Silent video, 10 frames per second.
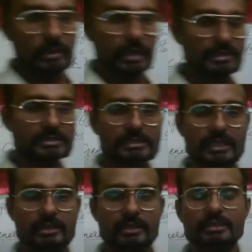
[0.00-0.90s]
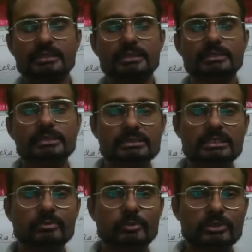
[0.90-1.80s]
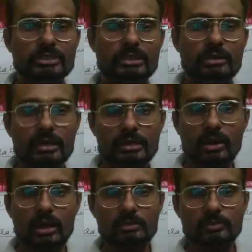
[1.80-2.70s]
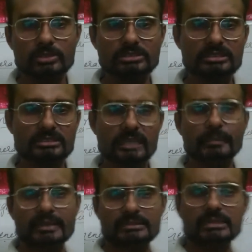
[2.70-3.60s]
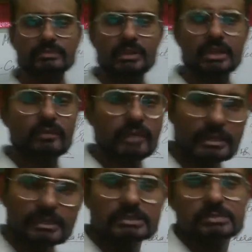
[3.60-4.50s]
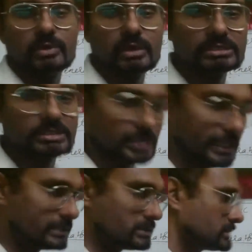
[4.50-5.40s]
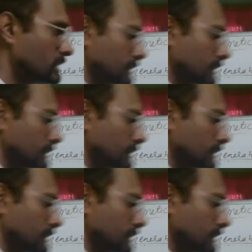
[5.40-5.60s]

AC generator and DC motor are almost the same except for a very small change